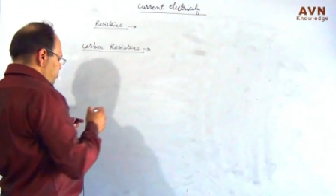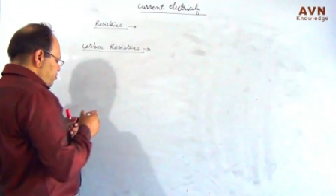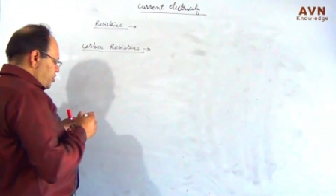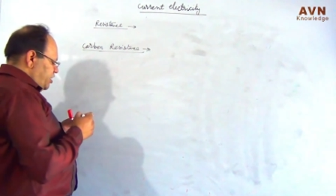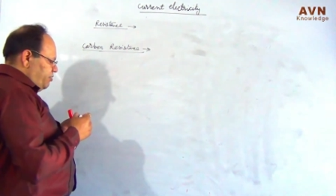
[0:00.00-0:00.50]

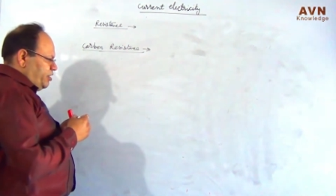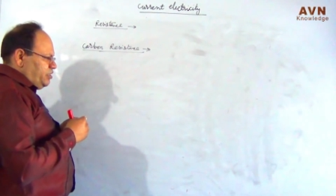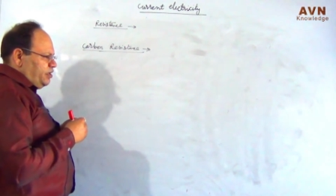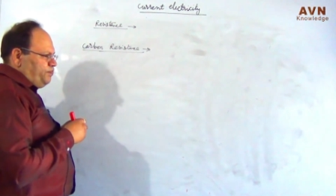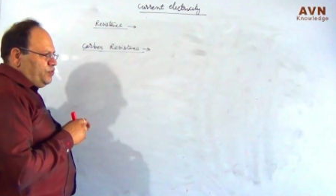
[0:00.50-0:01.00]
bonded by
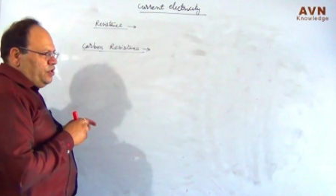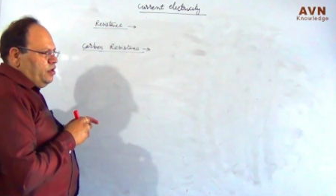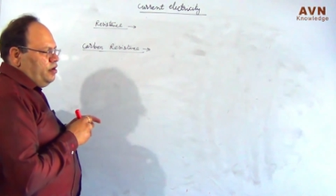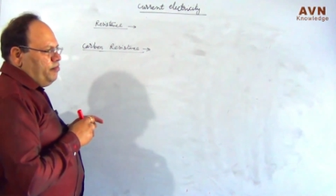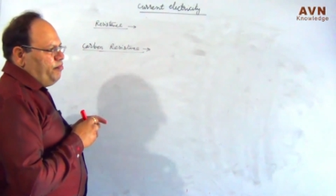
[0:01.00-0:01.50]
the
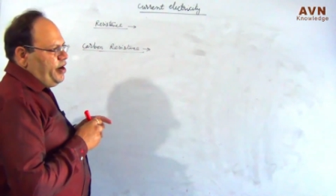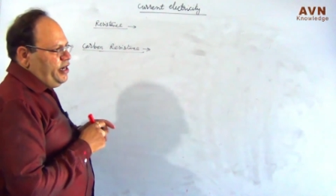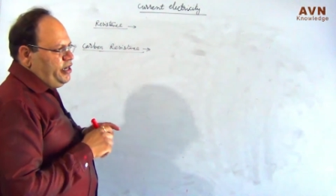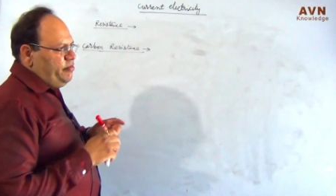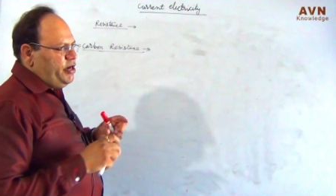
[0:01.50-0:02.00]

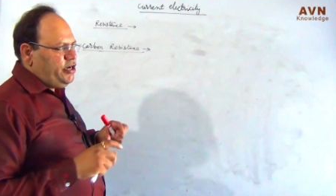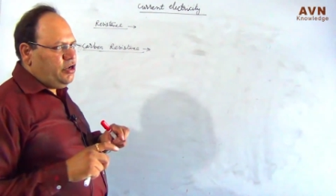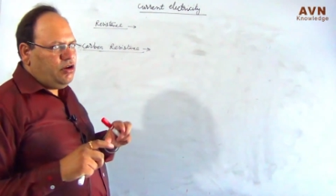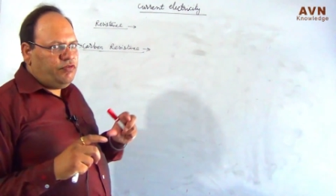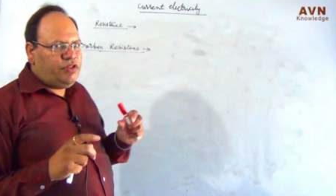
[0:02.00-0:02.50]
binding
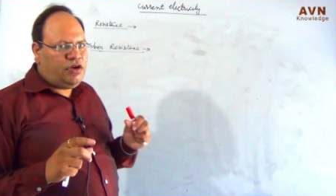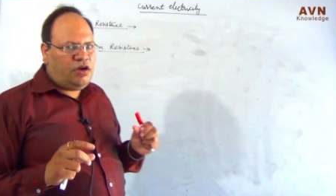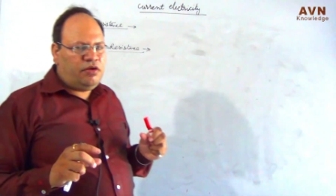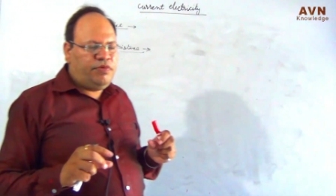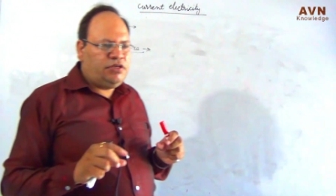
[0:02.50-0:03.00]
material of the
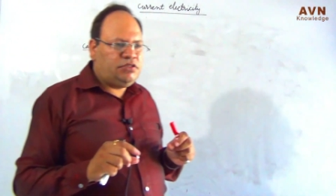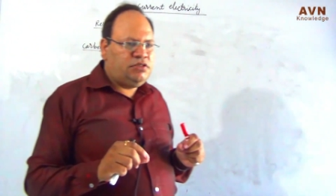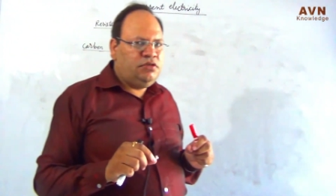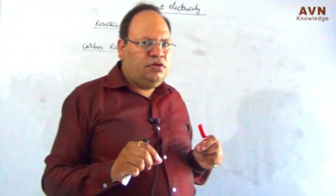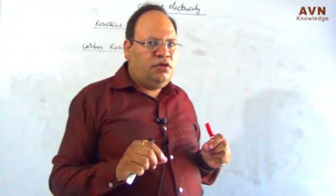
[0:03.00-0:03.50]
carbons
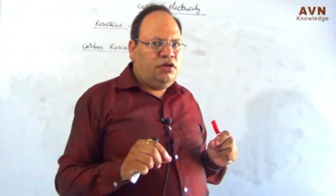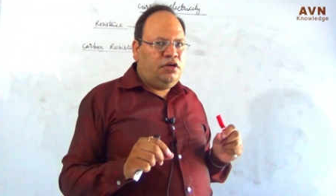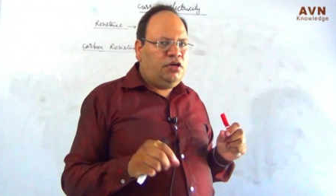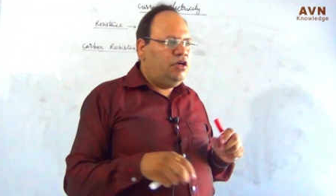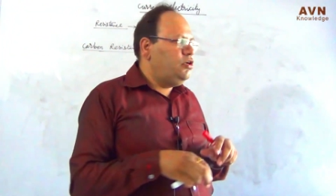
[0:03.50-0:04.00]

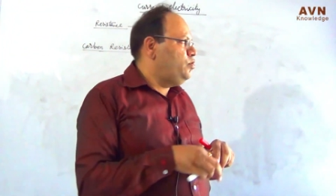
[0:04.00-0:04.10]
in